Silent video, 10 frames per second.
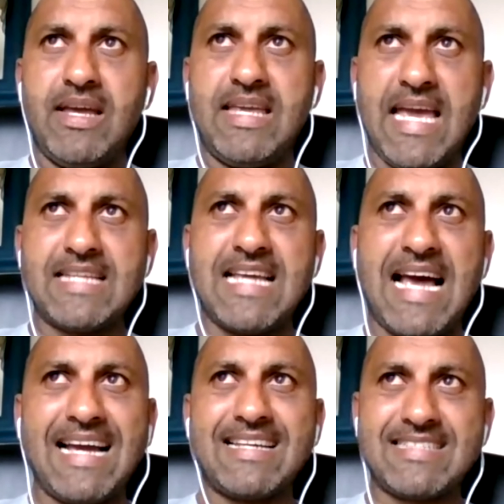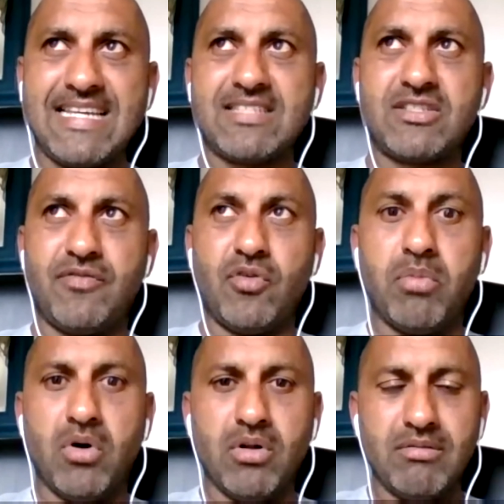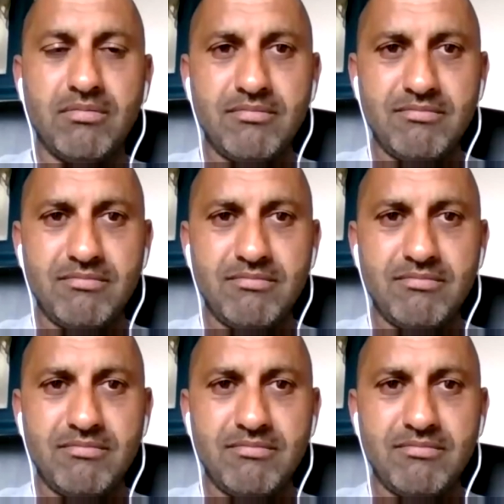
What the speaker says: gets access to football?